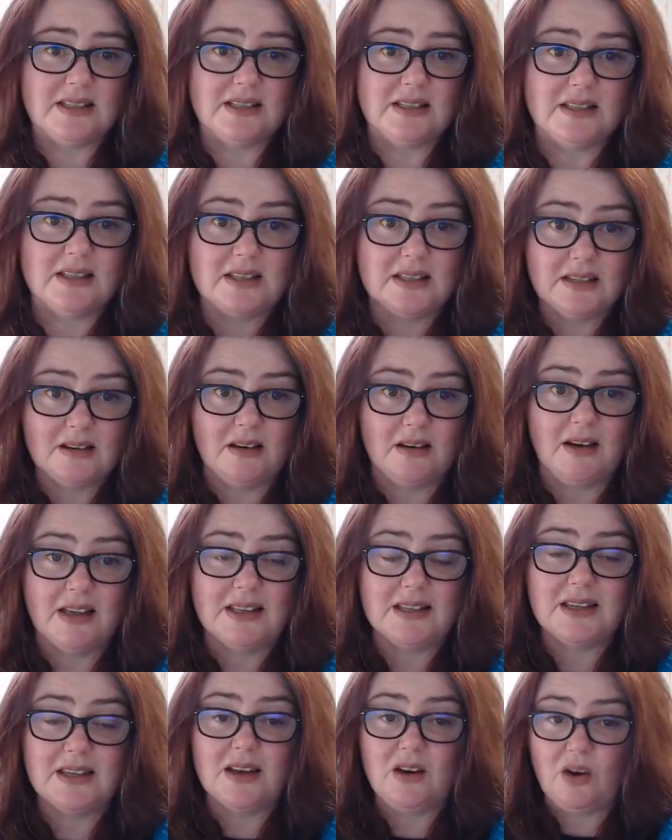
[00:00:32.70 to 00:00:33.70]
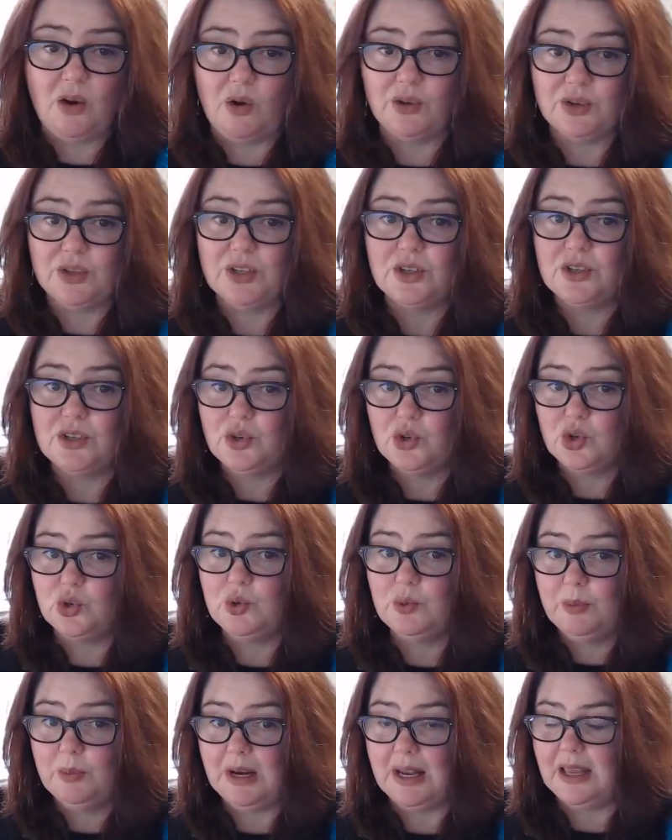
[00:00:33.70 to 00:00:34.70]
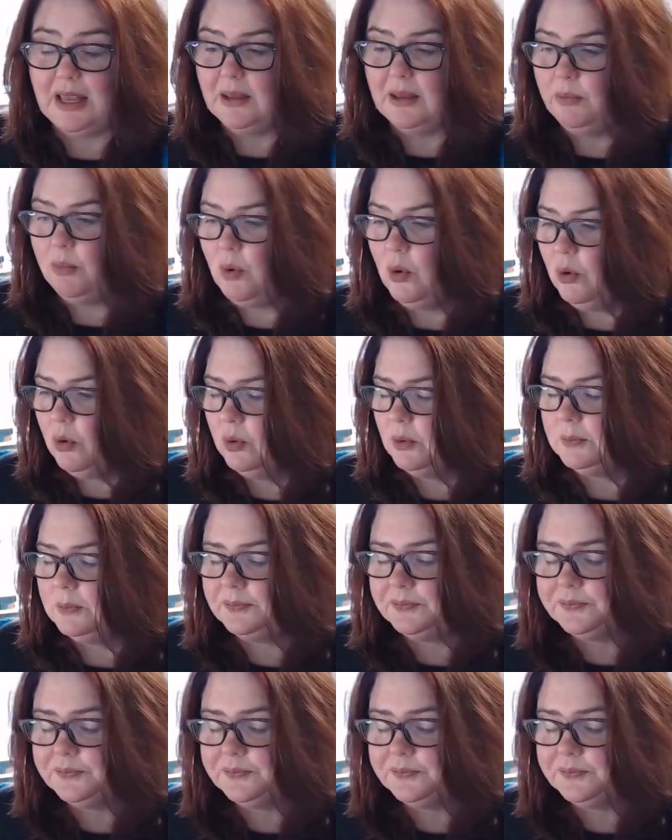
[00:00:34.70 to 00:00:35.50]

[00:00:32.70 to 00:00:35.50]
decides not to play ball.